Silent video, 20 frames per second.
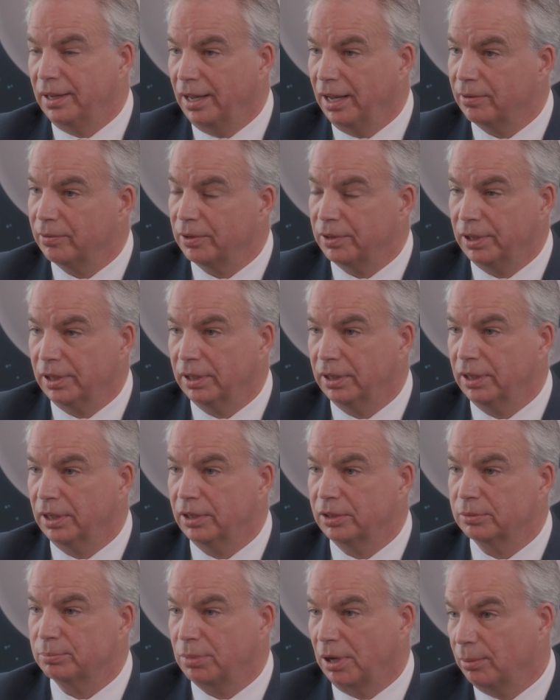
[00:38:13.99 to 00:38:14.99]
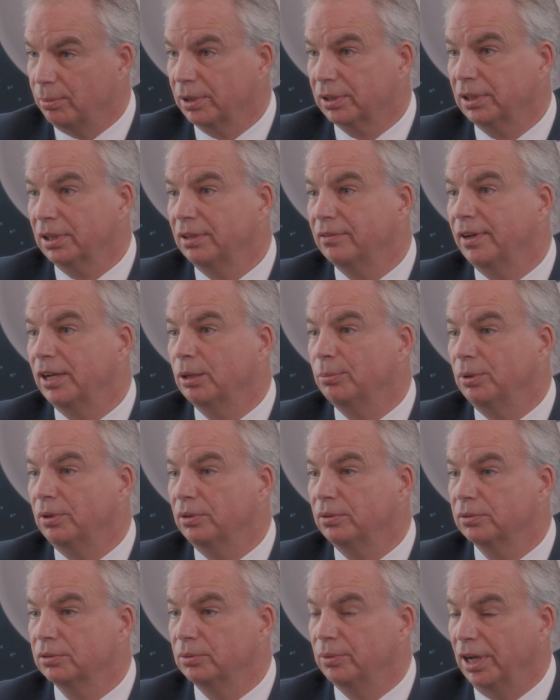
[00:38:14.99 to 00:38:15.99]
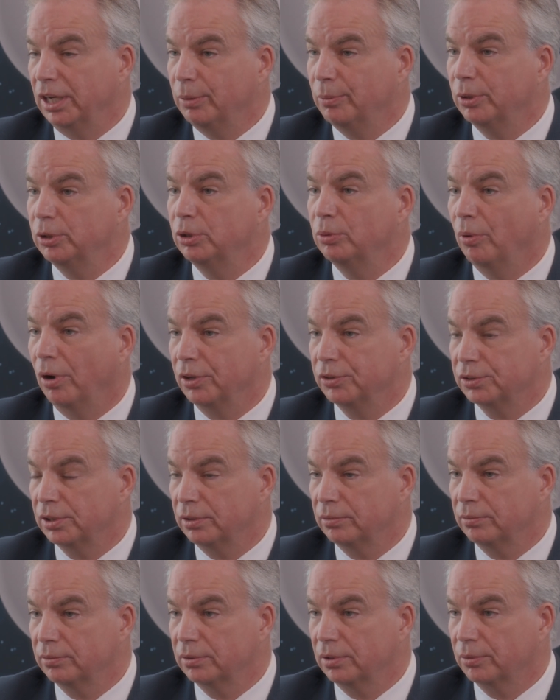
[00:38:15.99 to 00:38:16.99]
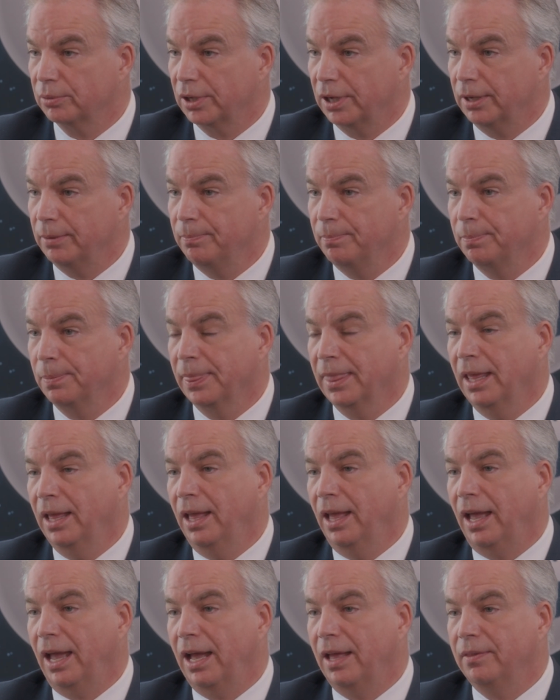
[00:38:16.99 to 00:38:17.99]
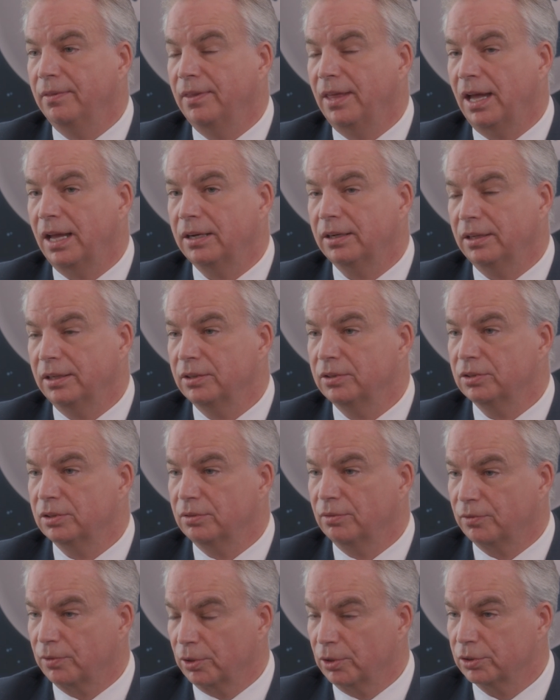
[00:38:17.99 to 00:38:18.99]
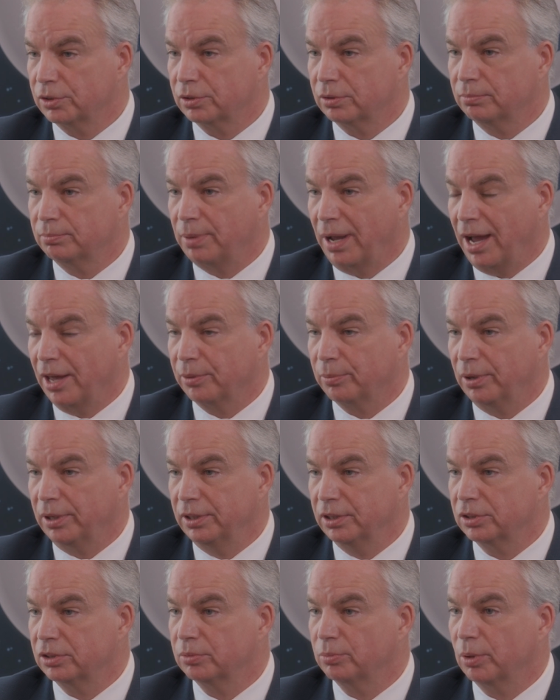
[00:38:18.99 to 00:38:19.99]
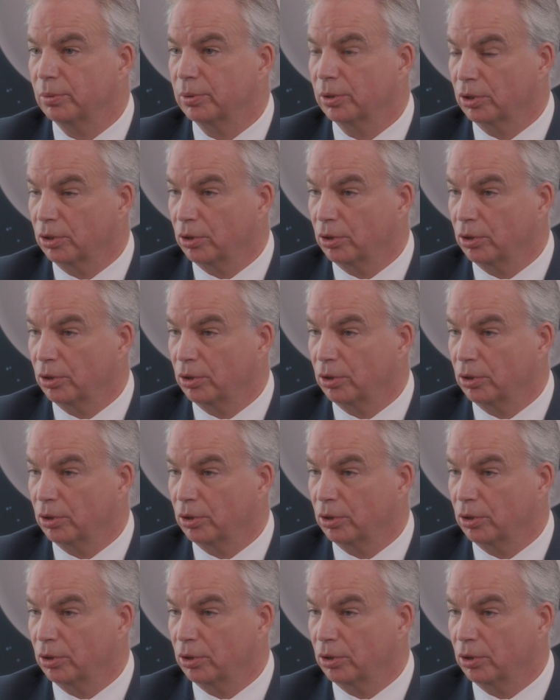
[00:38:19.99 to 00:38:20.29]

everything is publicly available to anyone who wants it, okay? And that is the first pathway. This is where we're